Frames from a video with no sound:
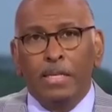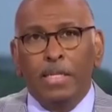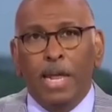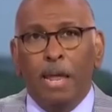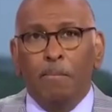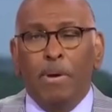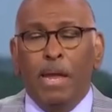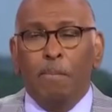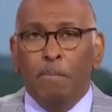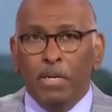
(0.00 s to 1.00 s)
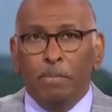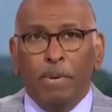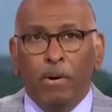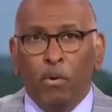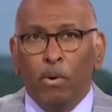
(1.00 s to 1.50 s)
this campaign much better